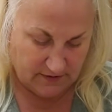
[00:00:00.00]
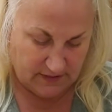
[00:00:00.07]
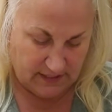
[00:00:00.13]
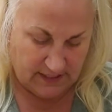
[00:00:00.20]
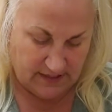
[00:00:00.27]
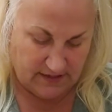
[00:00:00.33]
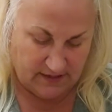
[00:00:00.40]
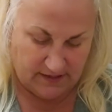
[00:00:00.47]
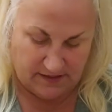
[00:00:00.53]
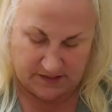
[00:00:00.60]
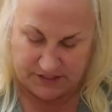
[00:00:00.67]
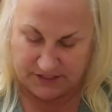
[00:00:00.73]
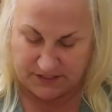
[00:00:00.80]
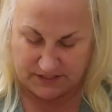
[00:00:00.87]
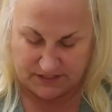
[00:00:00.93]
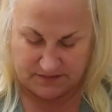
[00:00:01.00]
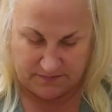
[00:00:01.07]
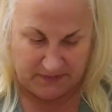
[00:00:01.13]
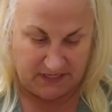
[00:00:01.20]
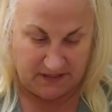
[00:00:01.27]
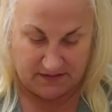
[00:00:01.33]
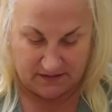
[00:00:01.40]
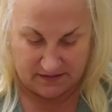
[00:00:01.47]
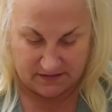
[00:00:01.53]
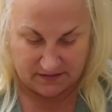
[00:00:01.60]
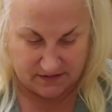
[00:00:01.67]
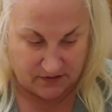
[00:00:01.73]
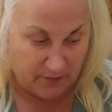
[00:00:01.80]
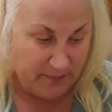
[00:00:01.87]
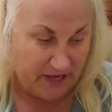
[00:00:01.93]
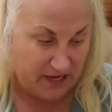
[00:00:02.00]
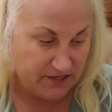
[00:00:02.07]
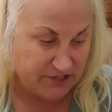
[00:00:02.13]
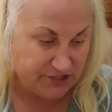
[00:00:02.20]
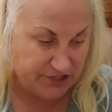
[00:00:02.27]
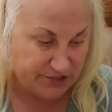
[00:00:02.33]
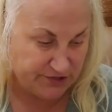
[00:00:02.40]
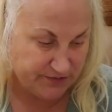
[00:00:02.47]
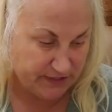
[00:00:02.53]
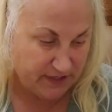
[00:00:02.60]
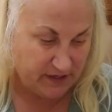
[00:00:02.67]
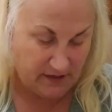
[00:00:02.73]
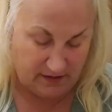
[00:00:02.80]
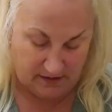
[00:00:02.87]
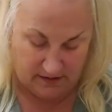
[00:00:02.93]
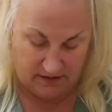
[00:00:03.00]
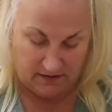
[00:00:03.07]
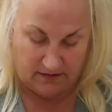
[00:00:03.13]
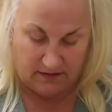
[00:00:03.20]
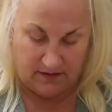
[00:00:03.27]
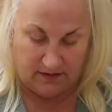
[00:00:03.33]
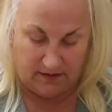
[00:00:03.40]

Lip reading: it just means so much. And